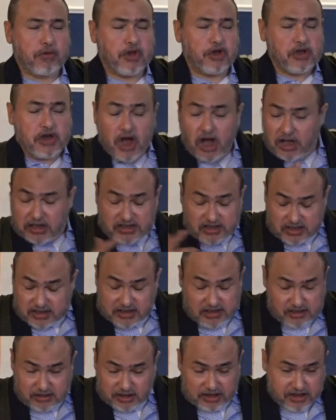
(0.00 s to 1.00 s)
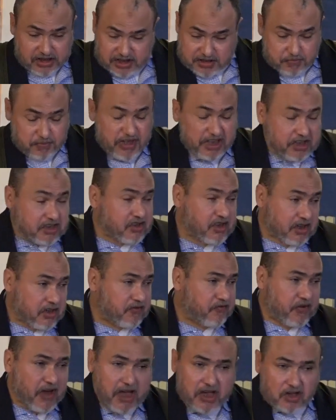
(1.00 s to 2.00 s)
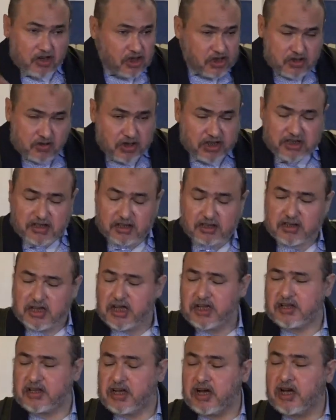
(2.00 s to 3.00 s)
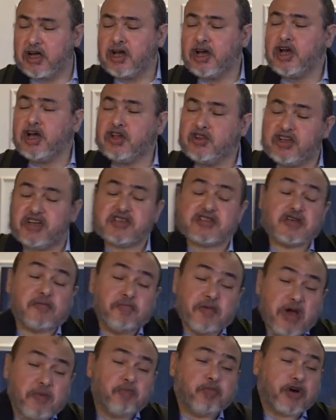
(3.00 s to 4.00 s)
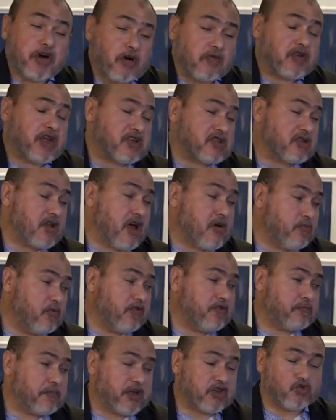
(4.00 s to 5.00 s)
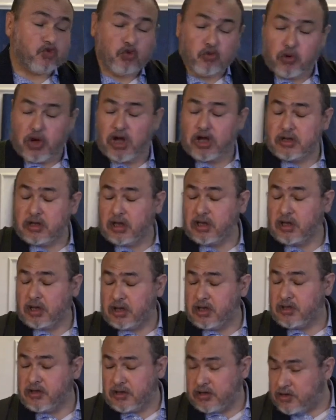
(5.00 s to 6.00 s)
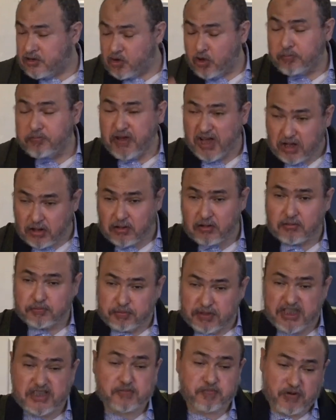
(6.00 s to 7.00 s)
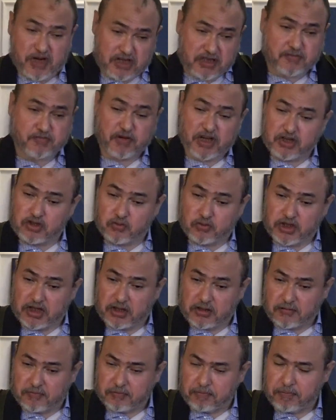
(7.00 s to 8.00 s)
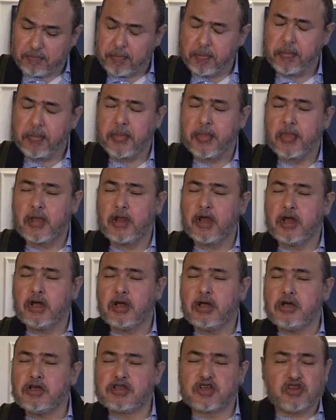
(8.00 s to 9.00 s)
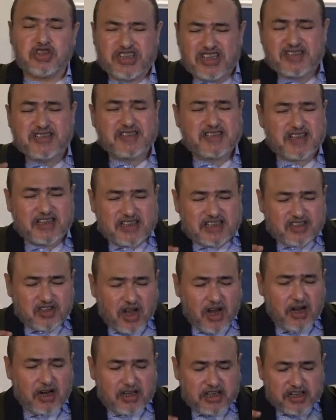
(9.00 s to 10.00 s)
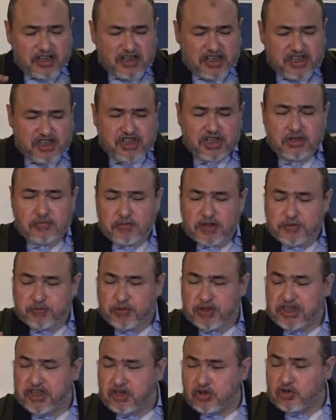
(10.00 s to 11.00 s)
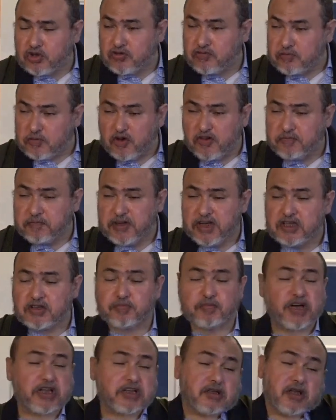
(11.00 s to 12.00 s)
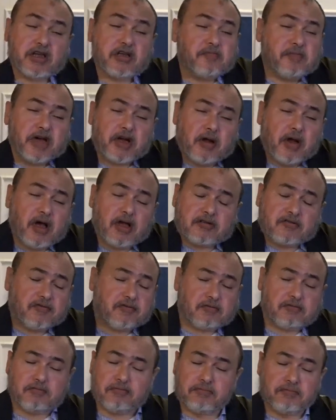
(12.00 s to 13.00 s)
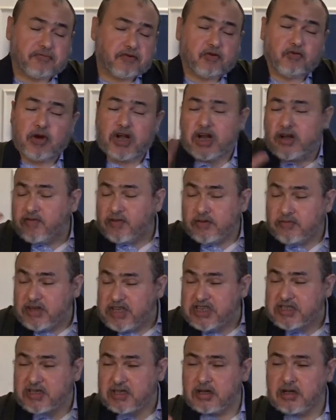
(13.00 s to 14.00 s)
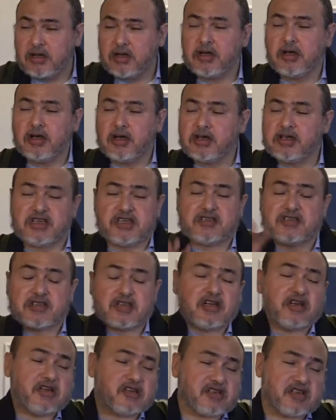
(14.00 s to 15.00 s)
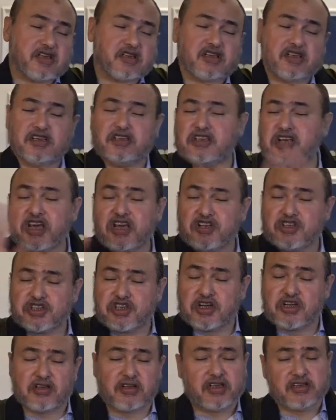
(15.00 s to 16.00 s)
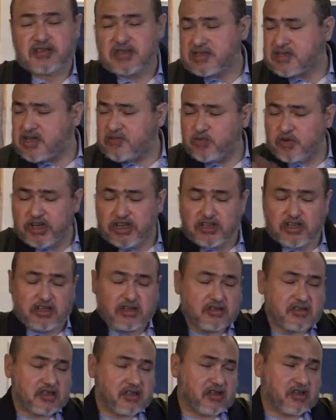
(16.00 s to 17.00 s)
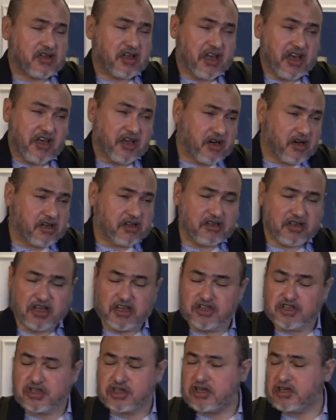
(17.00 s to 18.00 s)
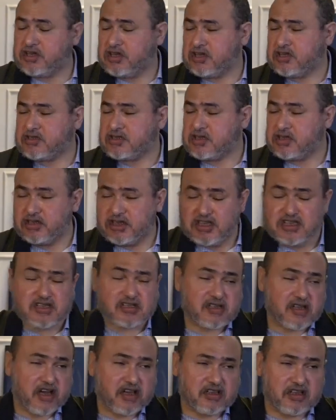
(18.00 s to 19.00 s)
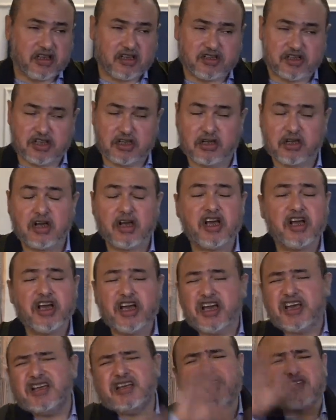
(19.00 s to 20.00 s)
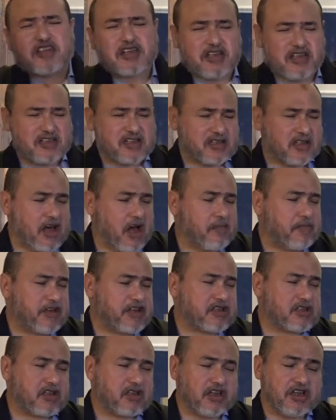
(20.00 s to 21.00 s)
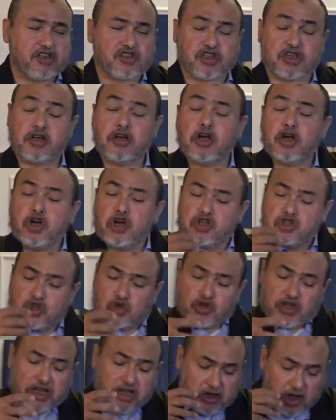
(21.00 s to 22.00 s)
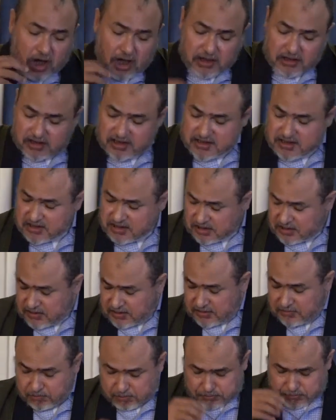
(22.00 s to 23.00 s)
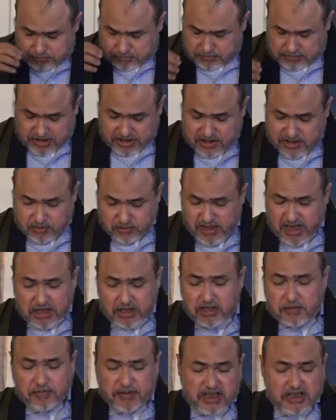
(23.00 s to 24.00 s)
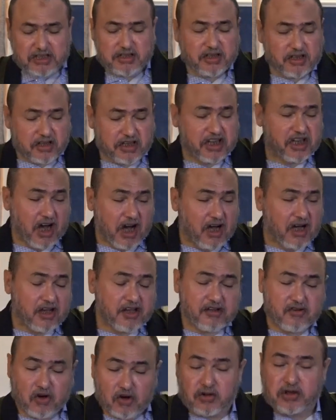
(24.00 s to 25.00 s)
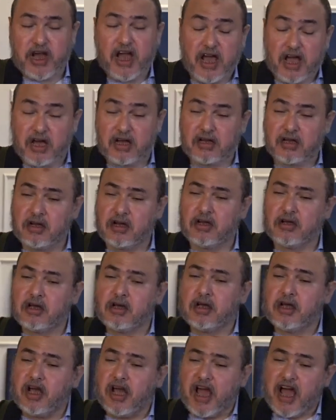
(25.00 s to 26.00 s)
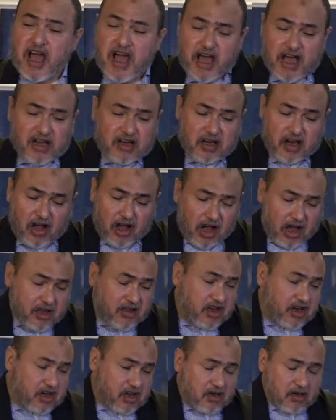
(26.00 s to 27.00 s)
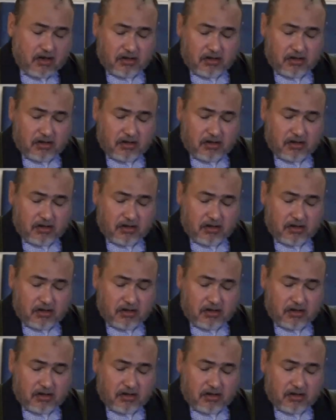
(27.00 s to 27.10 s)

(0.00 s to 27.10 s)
not its military fighters or anything like that. There's a member of the Islah movement who won a Nobel Peace Prize, by the way. So this is an entirely legitimate political movement, but the Emirat, for whatever reason, considers it a danger in the same way they consider care a danger, they consider Isna a danger, anything Islamic is a danger. So they got this Israeli military guy, Golan, and other